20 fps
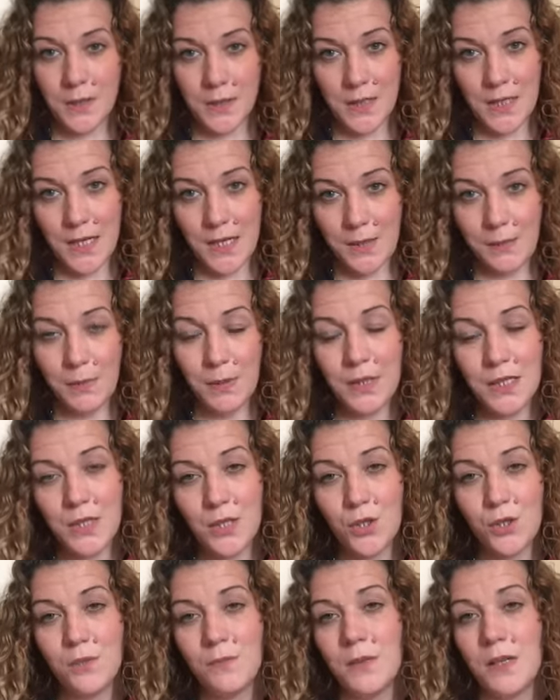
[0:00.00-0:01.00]
day. Please
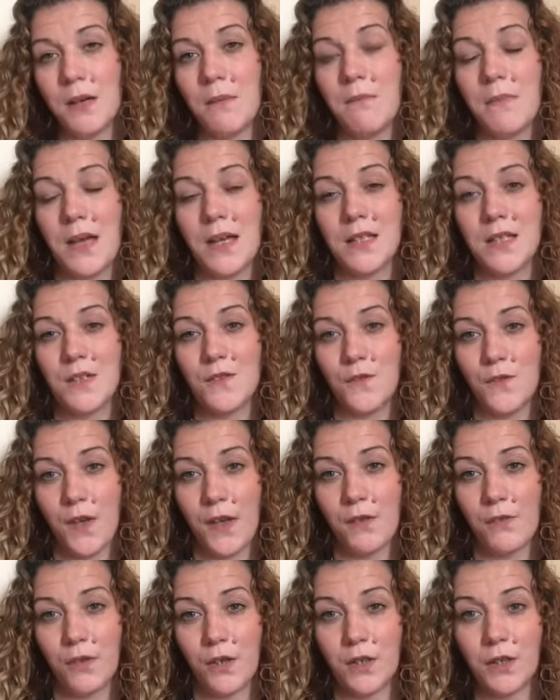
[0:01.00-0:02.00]
do me a massive
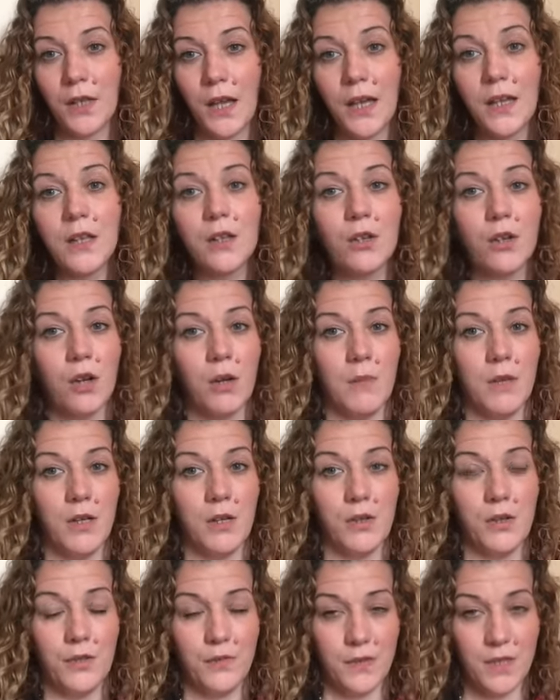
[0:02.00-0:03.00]
favor and like and comment
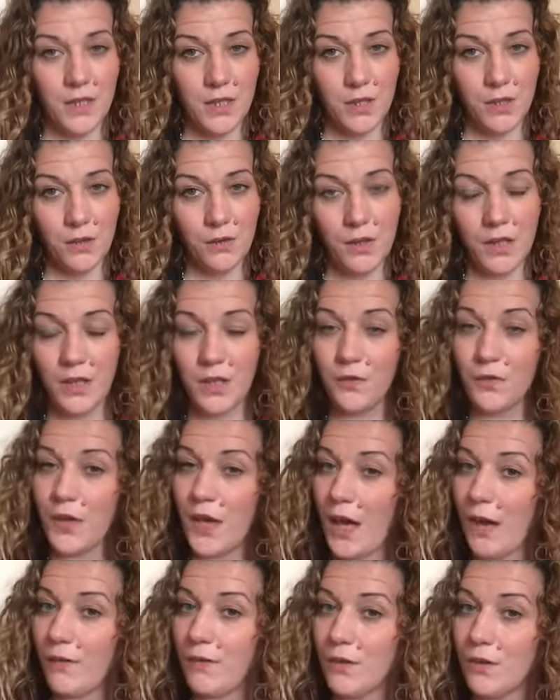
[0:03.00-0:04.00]
on the video. And if you
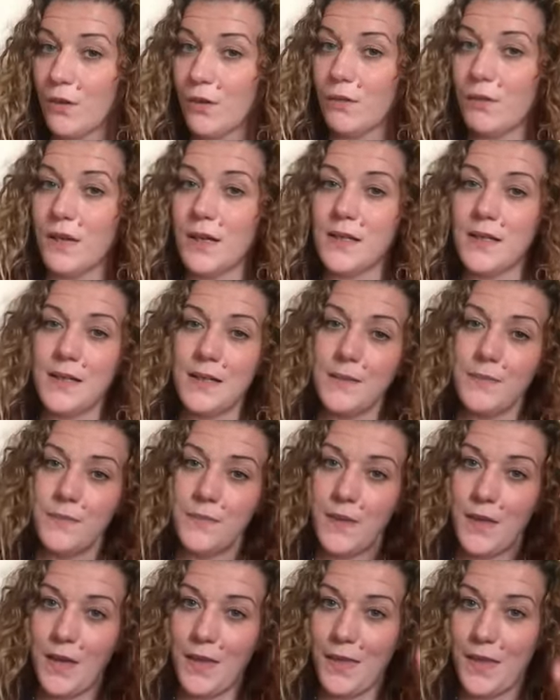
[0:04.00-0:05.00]
haven't already,
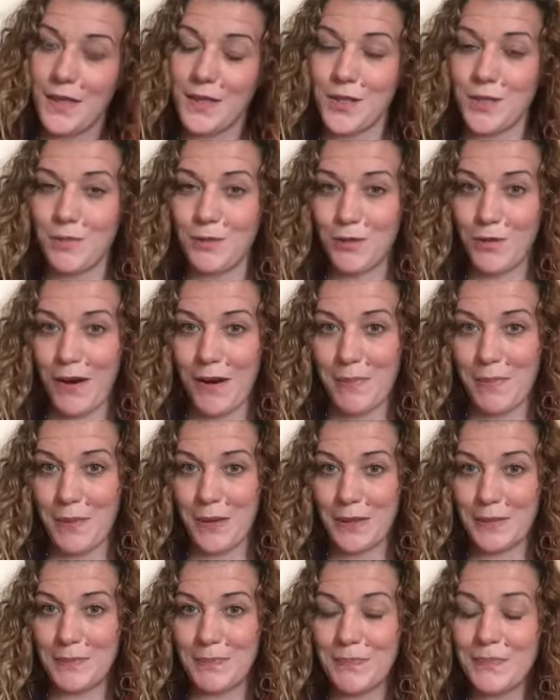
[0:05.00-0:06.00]
hit that subscribe
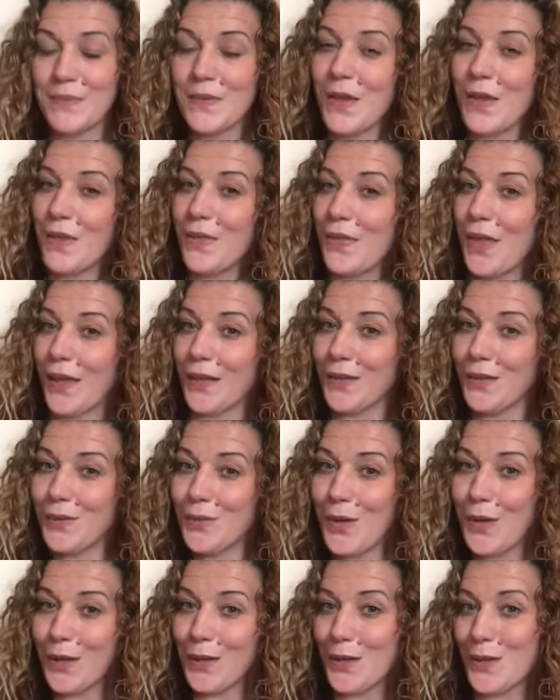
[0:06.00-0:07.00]
button. Thank you,
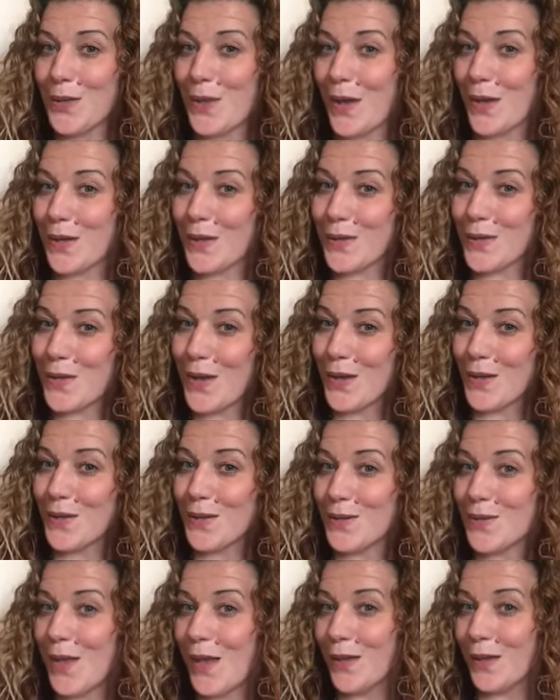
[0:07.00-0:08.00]
thank you, thank you, thank
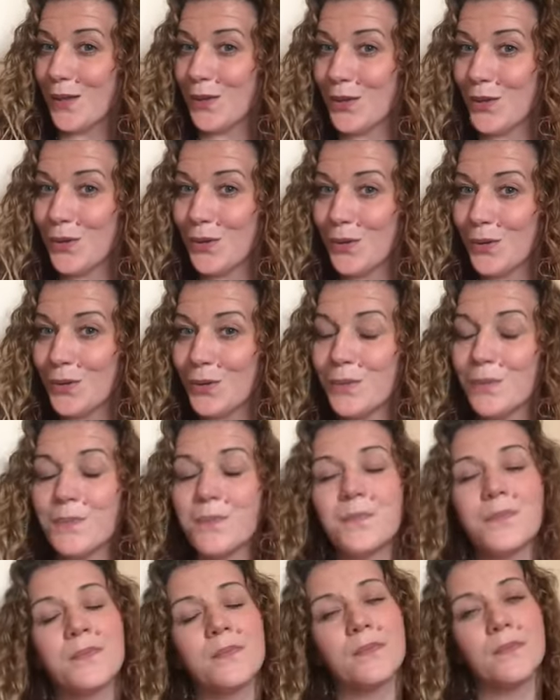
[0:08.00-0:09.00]
you, thank you.
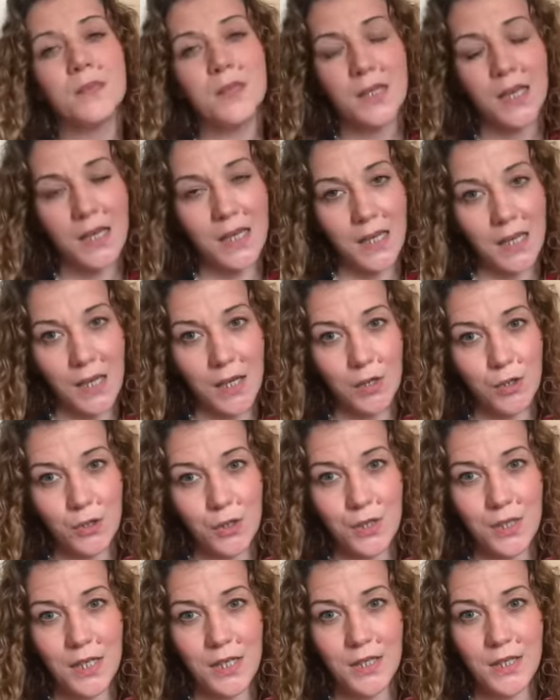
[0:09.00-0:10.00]
Take care,
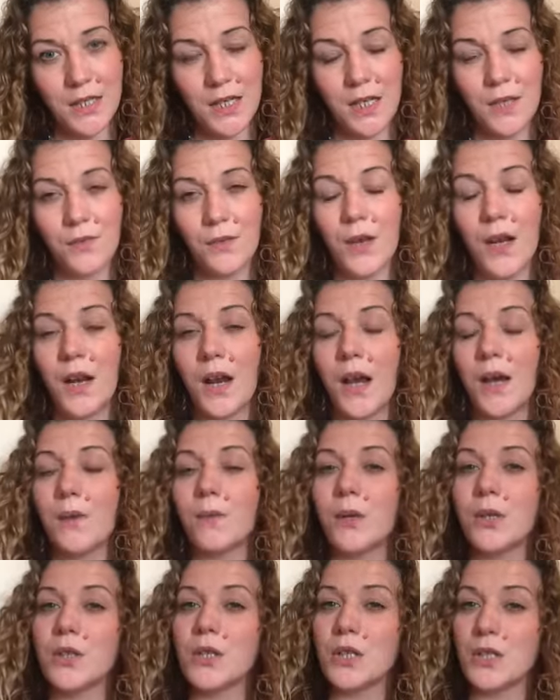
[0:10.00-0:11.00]
stay safe, and I
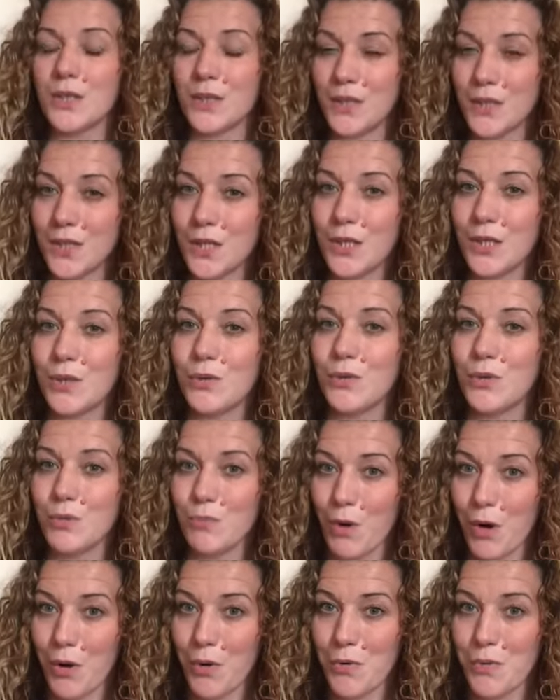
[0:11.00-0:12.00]
will see you
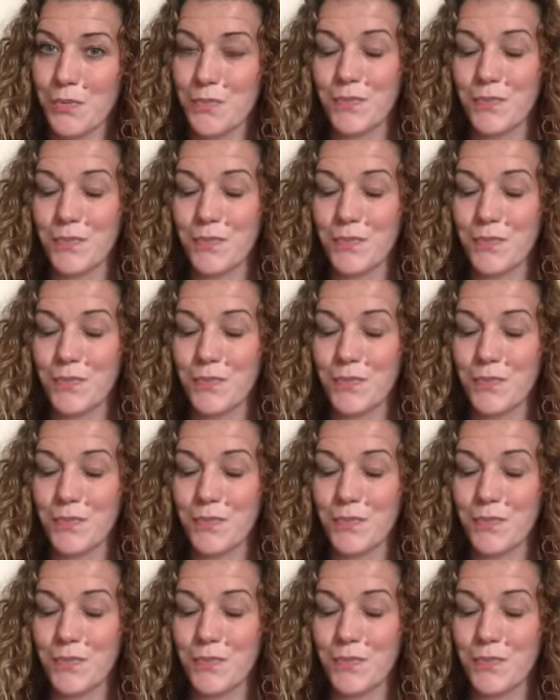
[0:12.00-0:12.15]
tomorrow.